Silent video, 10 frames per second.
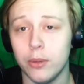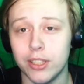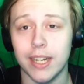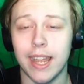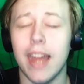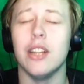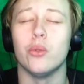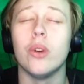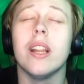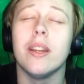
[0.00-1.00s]
which I get
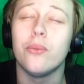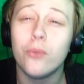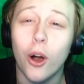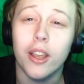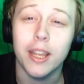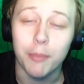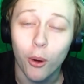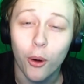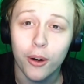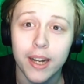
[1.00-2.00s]
is really fucking
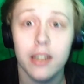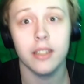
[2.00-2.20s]
boring,